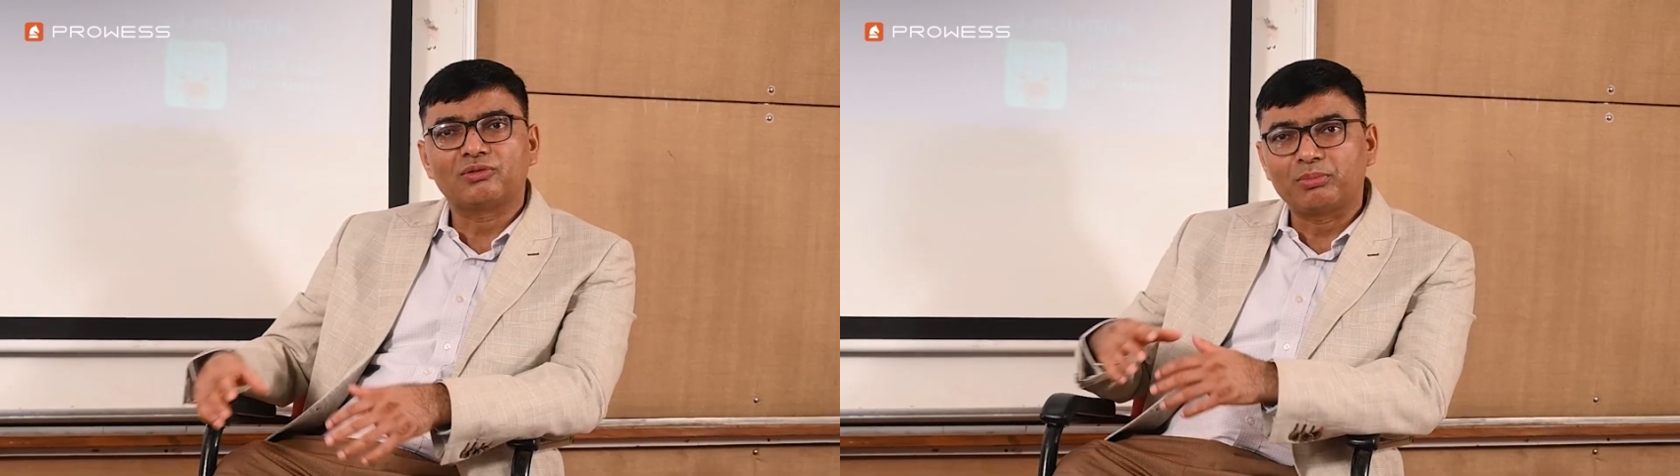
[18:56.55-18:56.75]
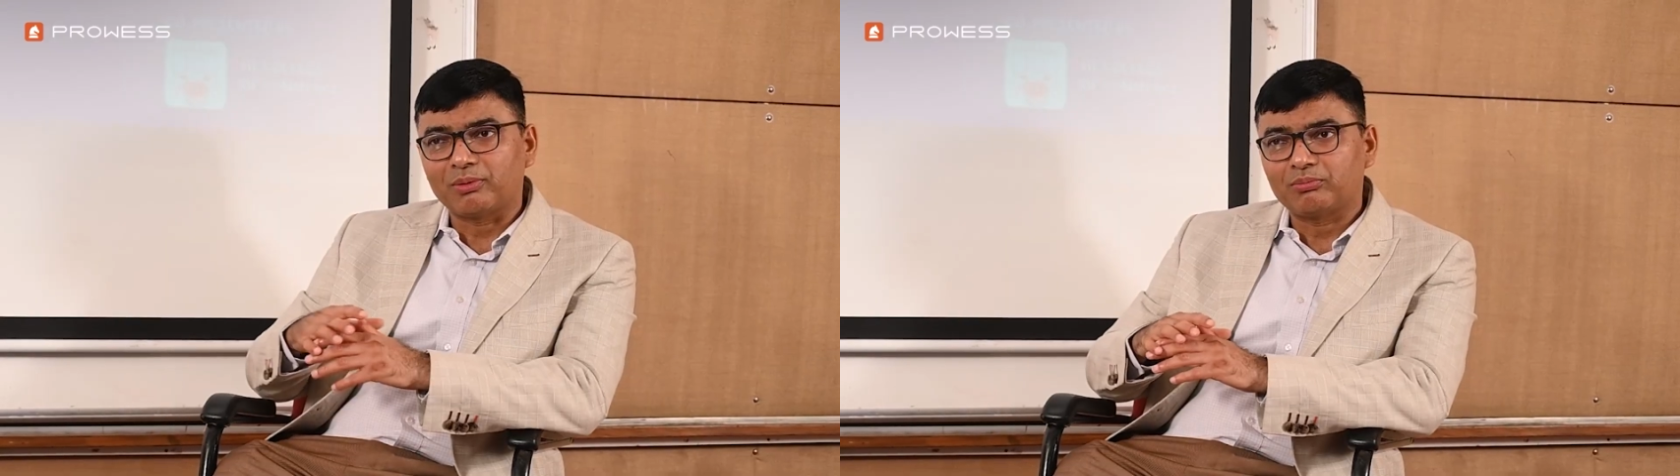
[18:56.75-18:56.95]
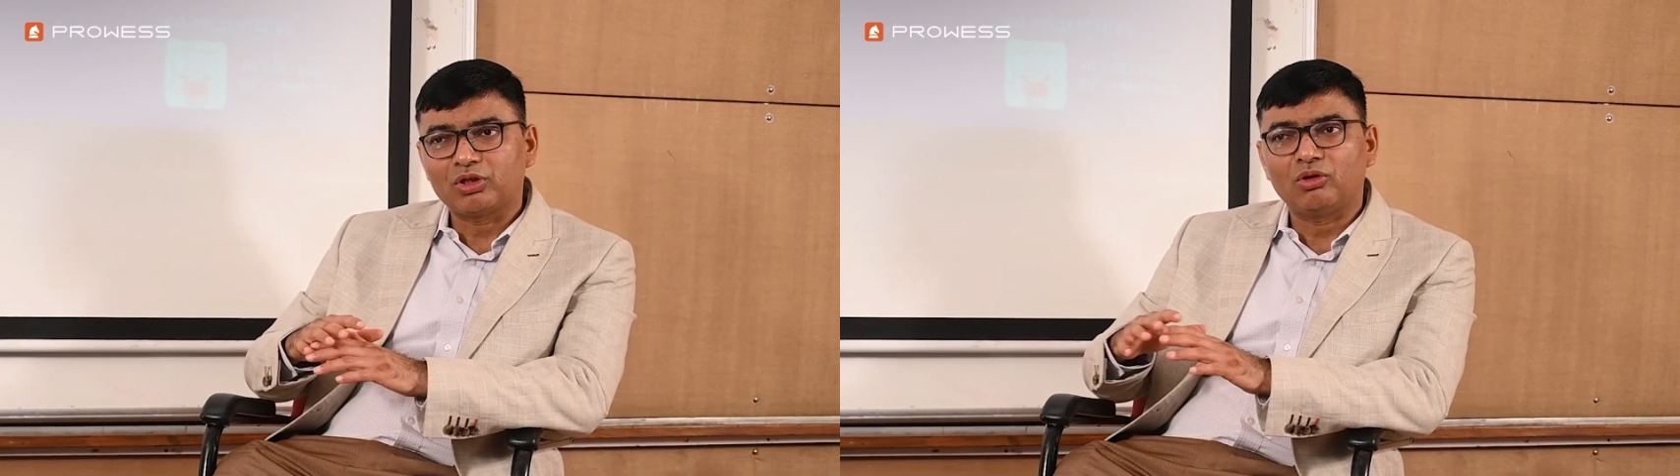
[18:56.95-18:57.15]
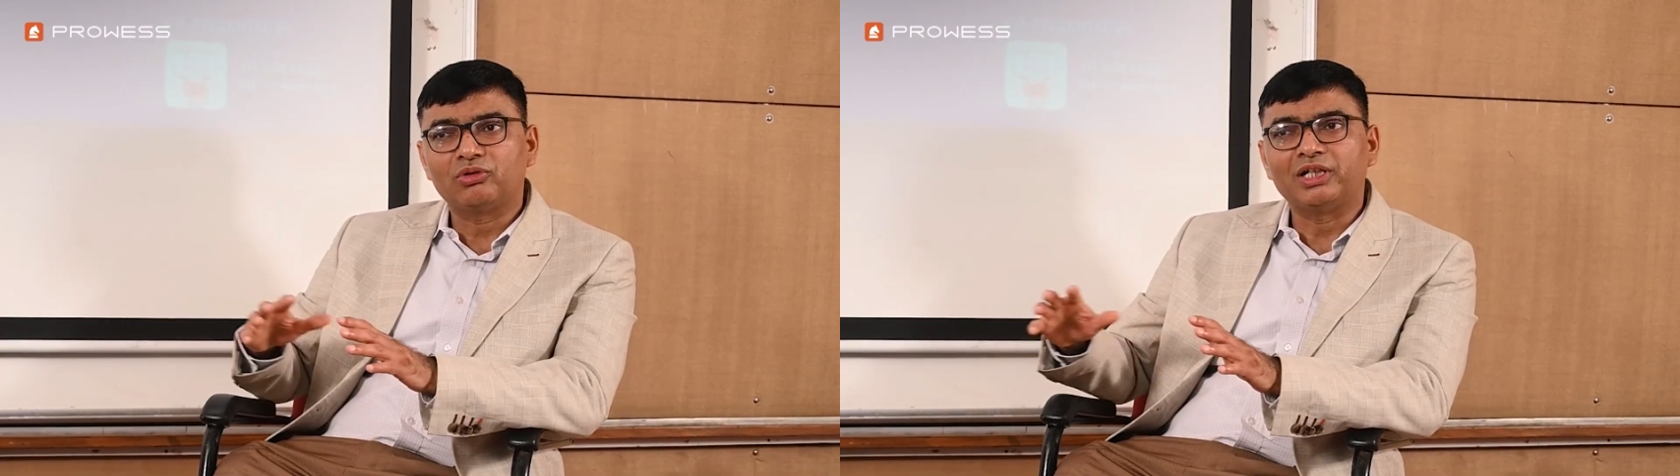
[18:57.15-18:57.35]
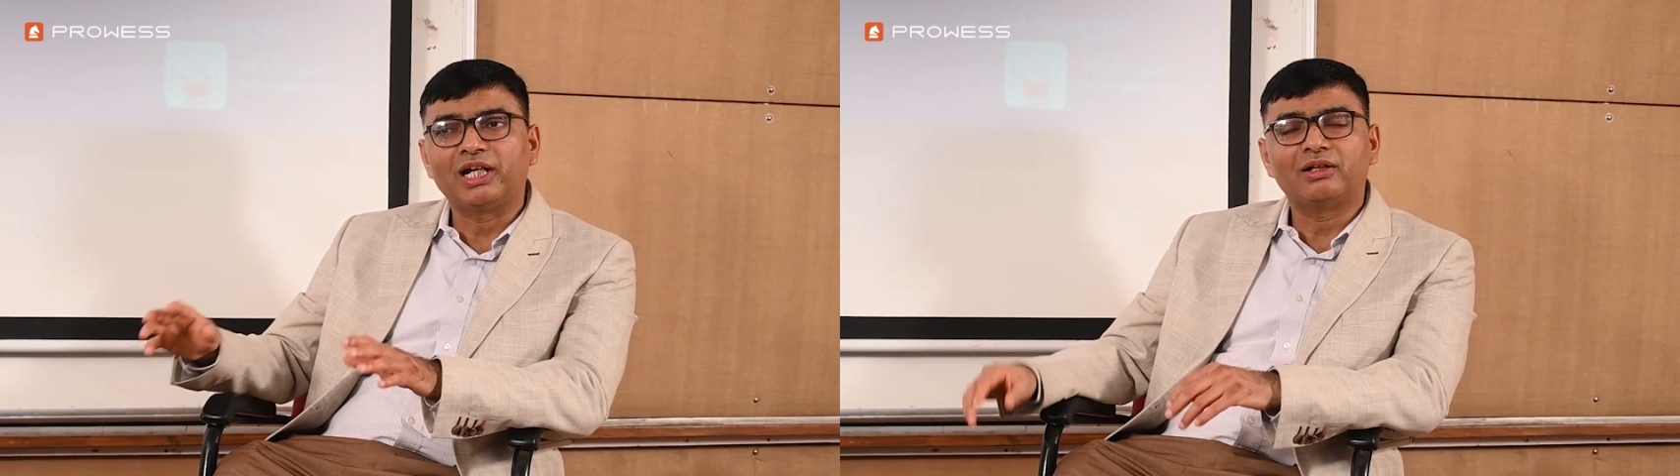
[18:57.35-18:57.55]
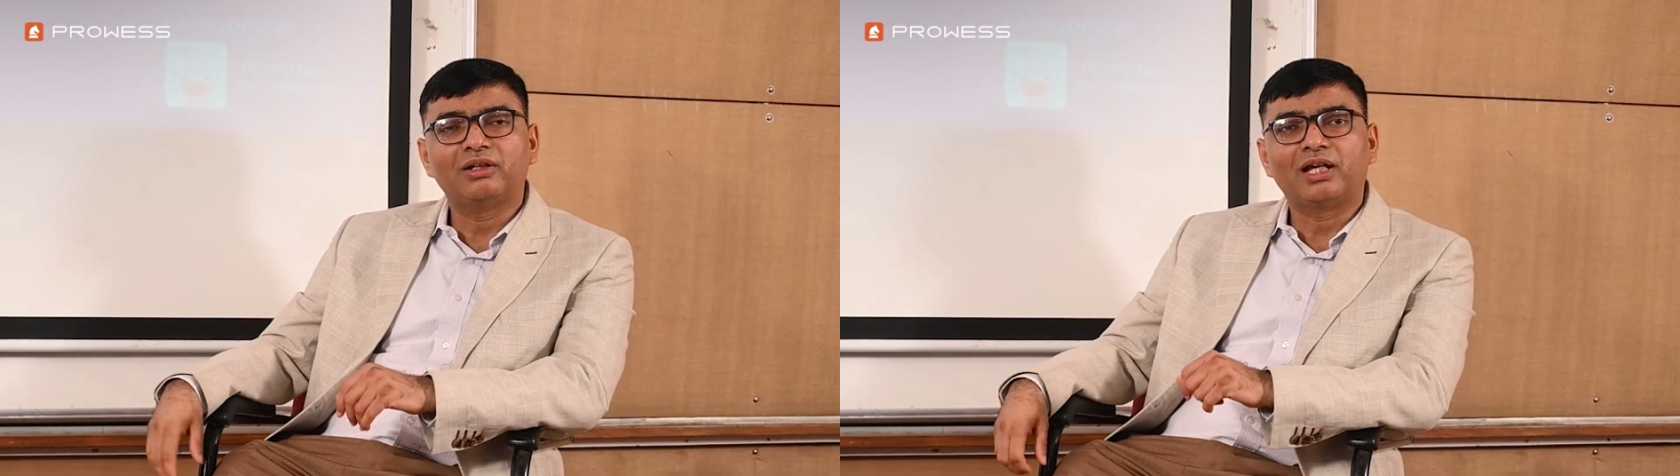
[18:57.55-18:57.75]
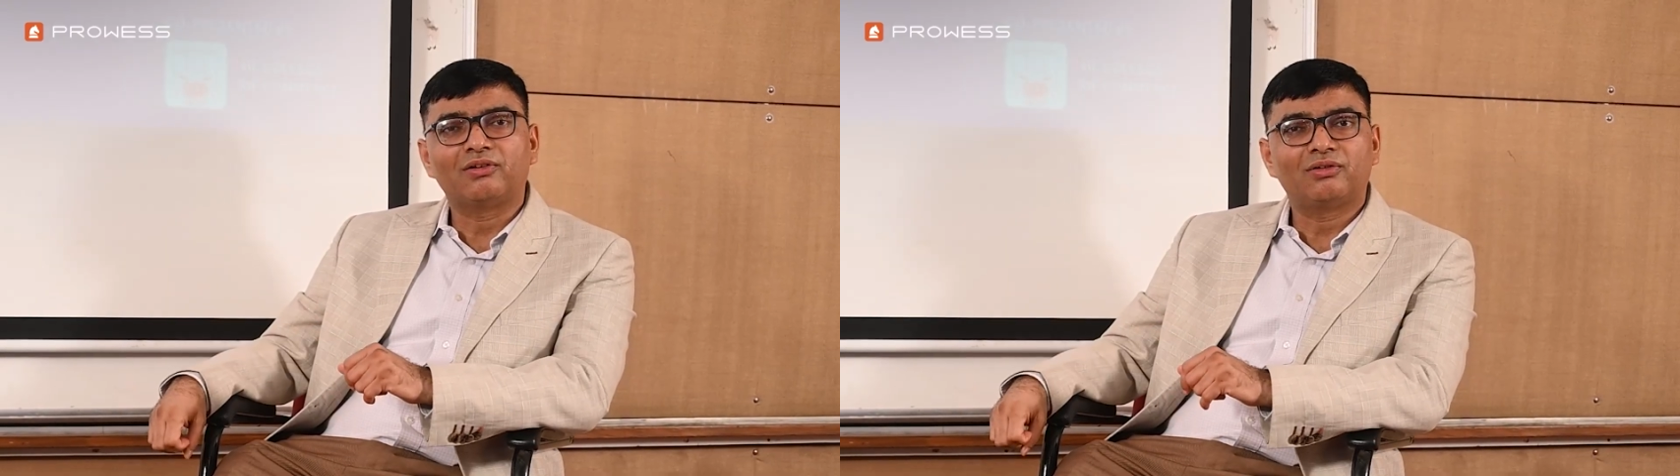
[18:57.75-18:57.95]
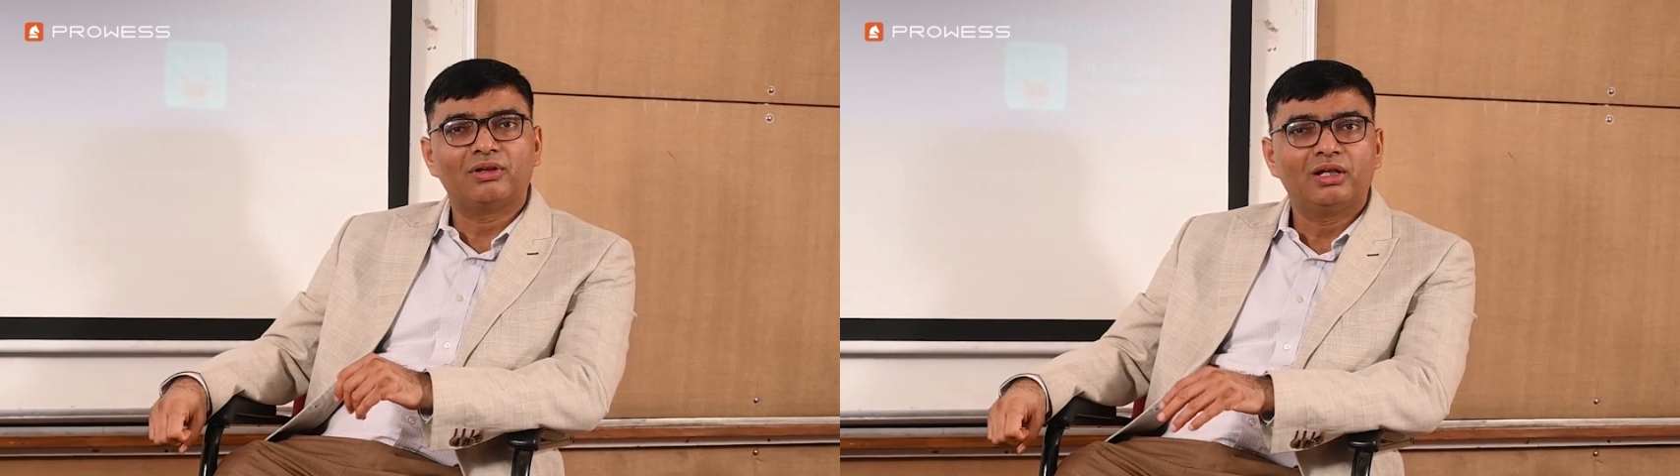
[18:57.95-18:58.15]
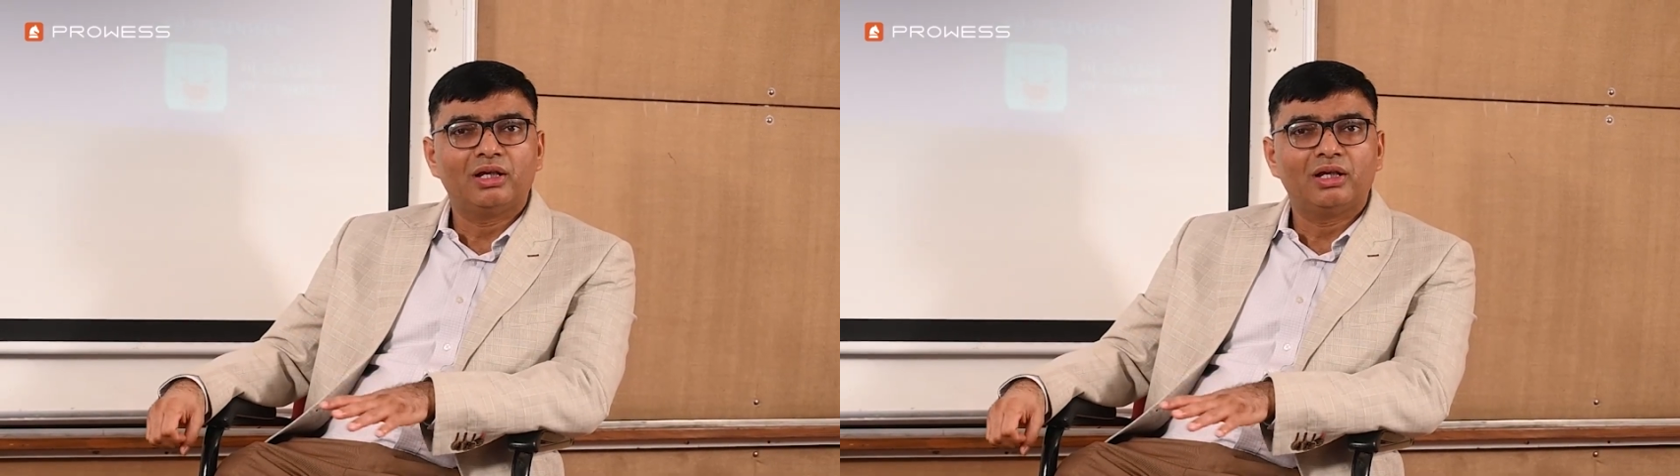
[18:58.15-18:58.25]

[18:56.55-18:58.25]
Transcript: There's